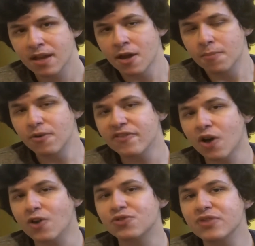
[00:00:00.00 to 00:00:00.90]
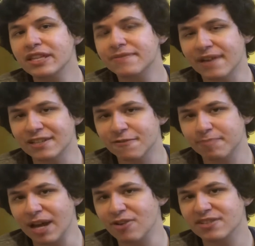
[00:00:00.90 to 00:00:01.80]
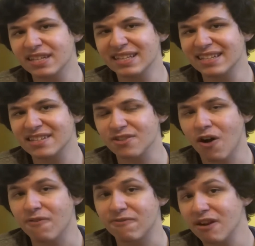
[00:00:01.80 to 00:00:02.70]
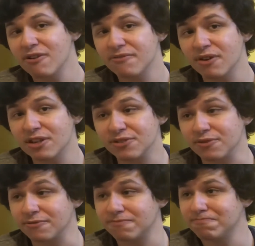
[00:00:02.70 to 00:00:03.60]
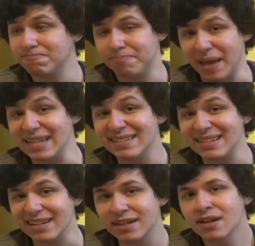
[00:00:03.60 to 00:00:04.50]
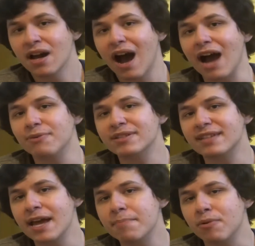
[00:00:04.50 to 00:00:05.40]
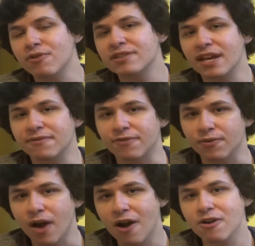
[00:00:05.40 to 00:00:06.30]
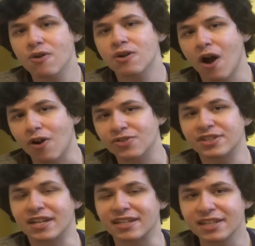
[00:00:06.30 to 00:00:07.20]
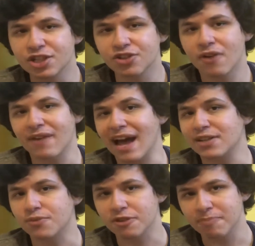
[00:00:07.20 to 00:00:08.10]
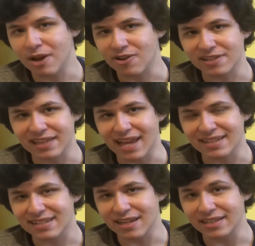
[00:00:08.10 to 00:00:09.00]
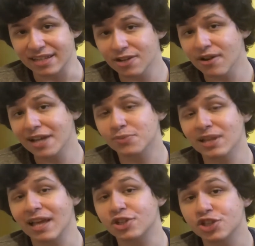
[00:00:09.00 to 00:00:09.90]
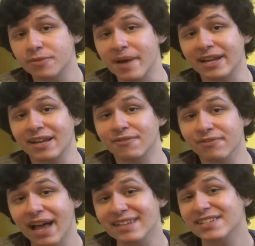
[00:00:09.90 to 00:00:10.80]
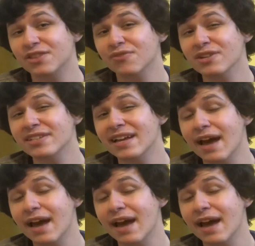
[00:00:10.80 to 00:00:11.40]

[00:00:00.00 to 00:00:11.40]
Moving on to the defensive pairs, this is all very, very sort of basic. I would say Burns and Ferraro, Carlson and Kenijev, as were the pairings last year, as well as Shemek and Vlasic. The reason I have